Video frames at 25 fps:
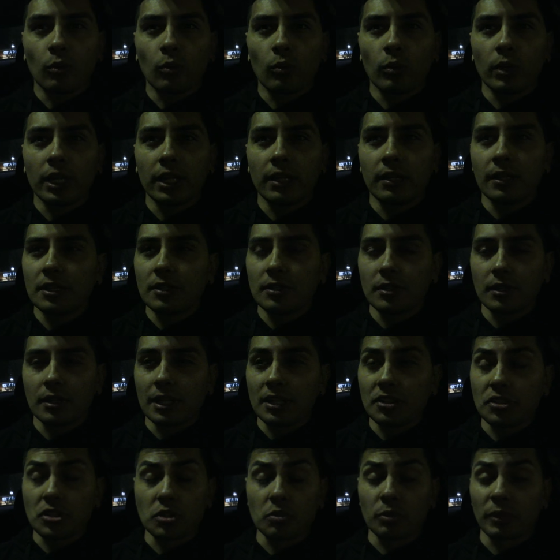when th
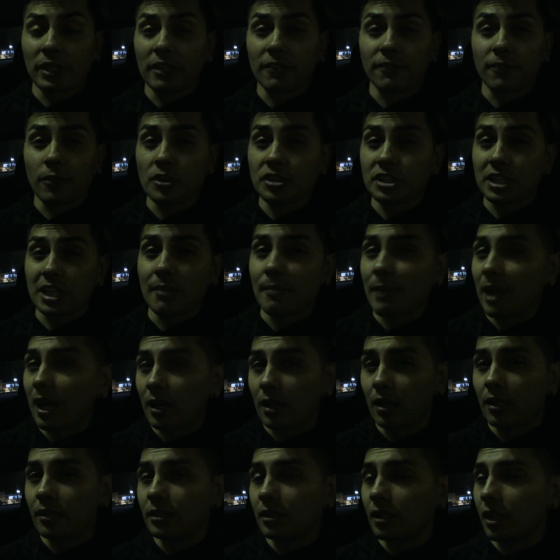this is when they first came
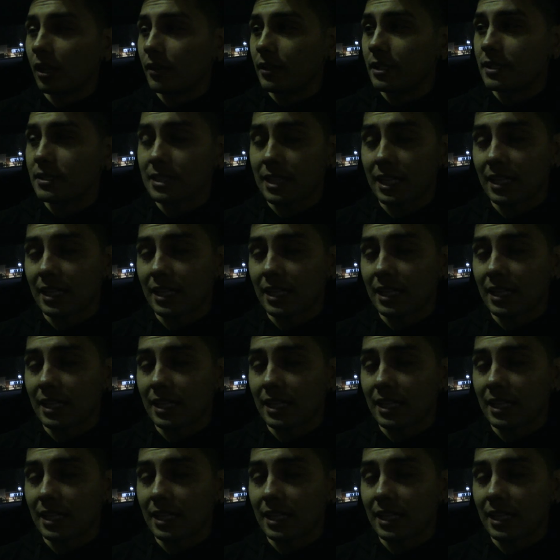out on on this